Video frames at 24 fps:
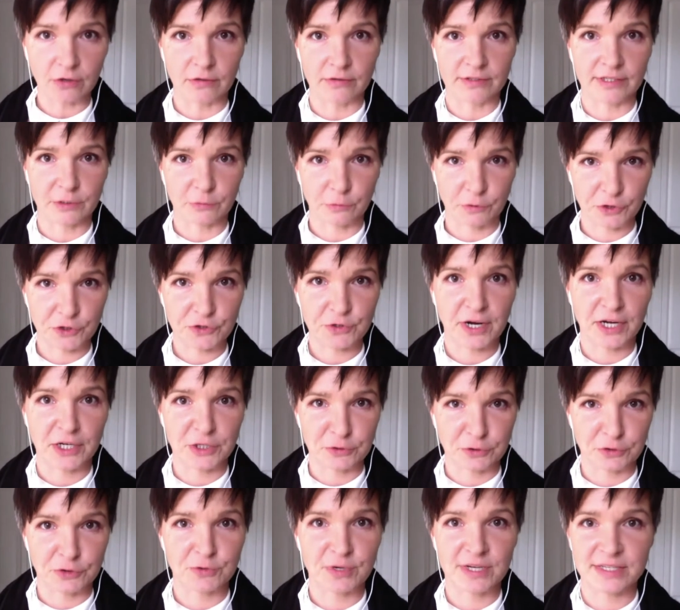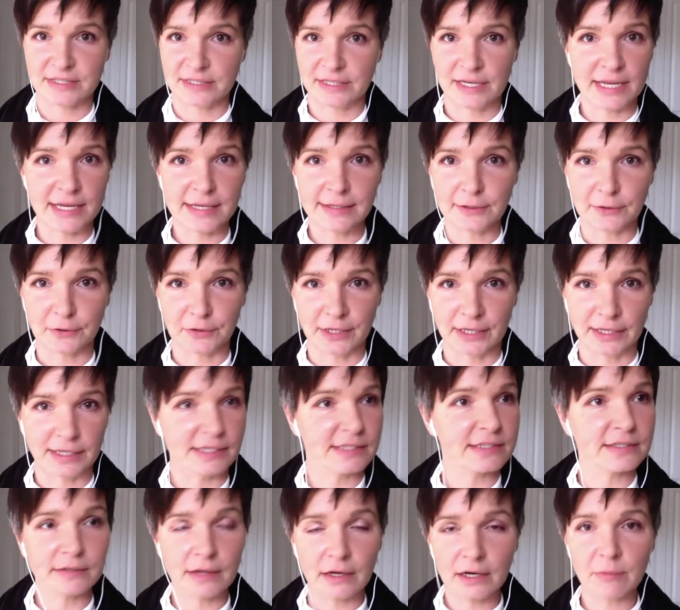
have an exposure